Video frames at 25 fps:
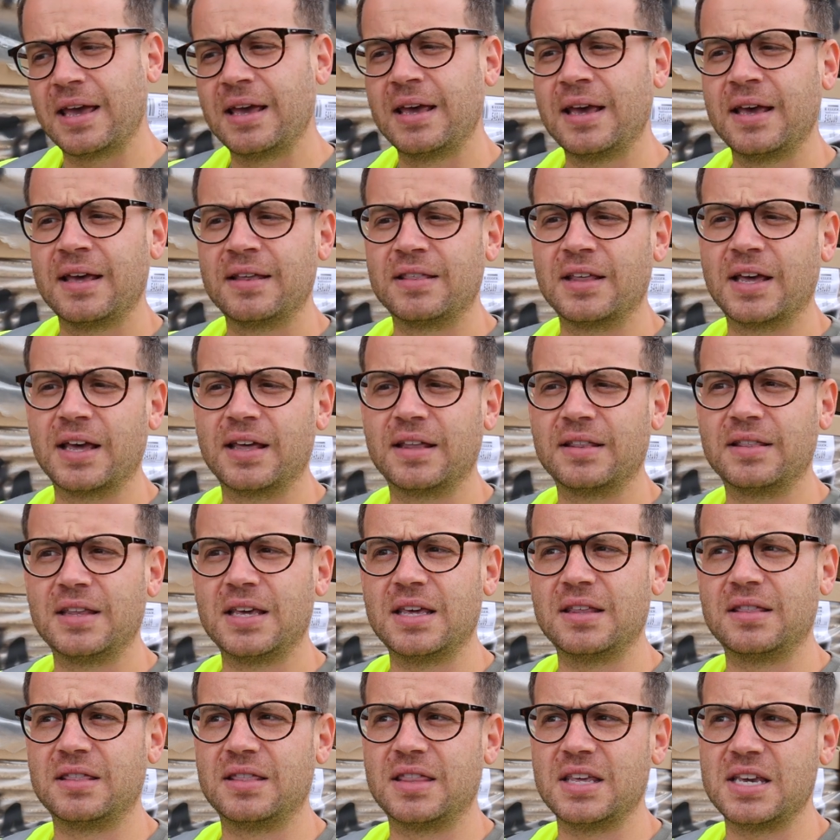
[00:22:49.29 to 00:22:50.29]
that
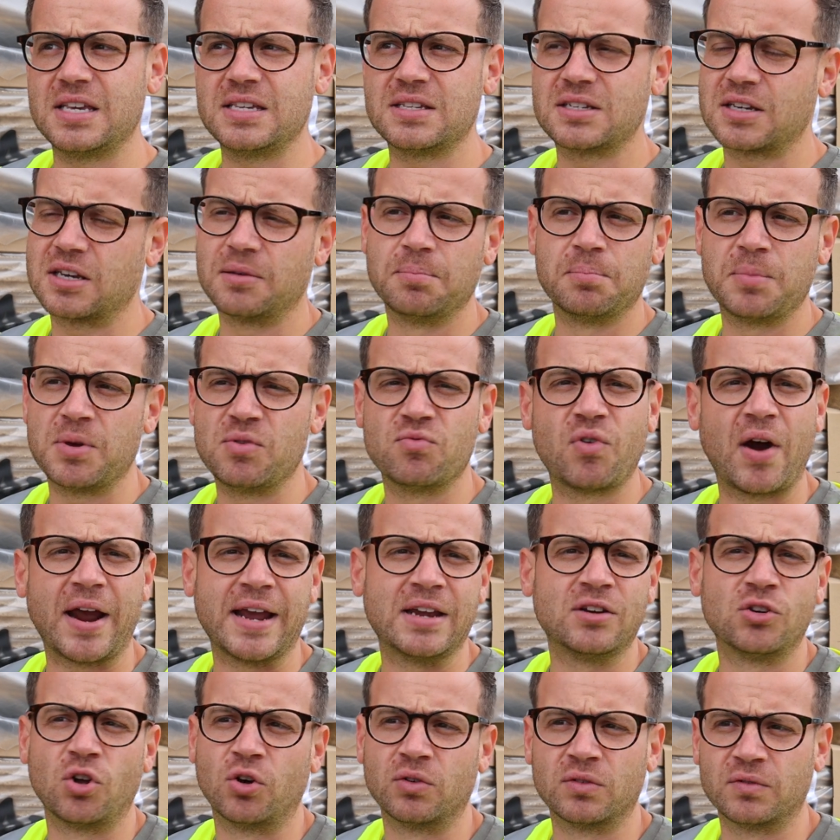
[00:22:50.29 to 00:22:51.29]
these can be rained
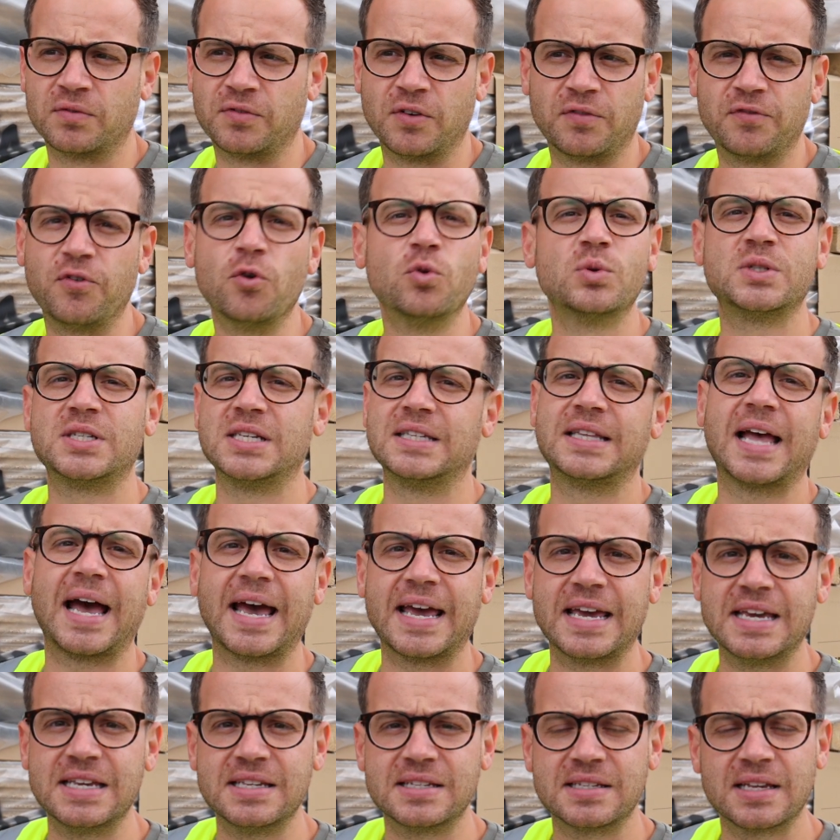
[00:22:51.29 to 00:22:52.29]
on for 40
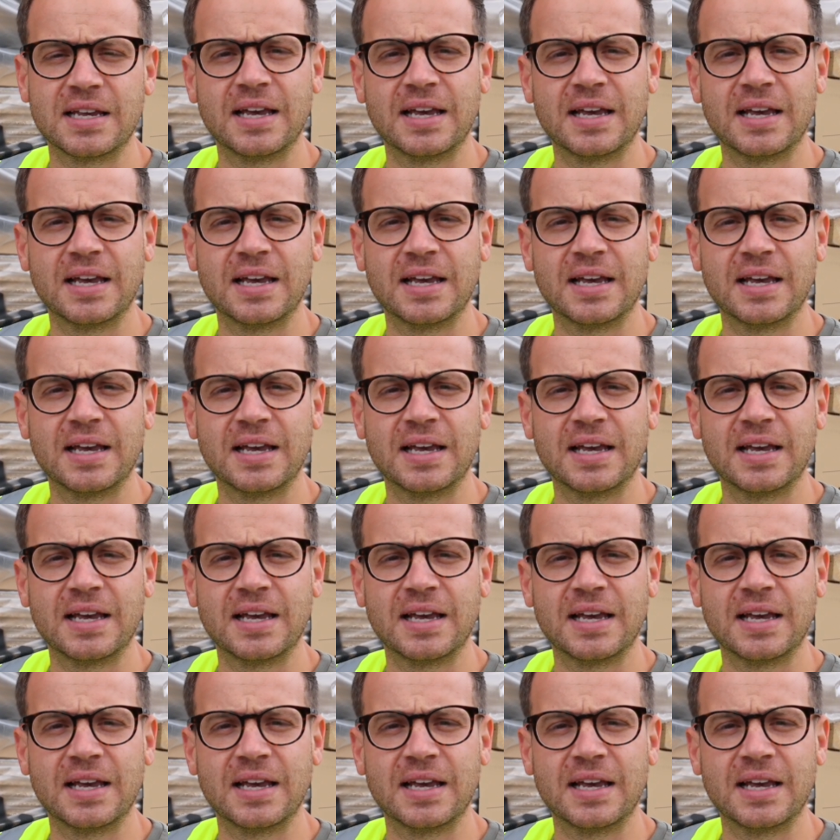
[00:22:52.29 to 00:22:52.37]
days,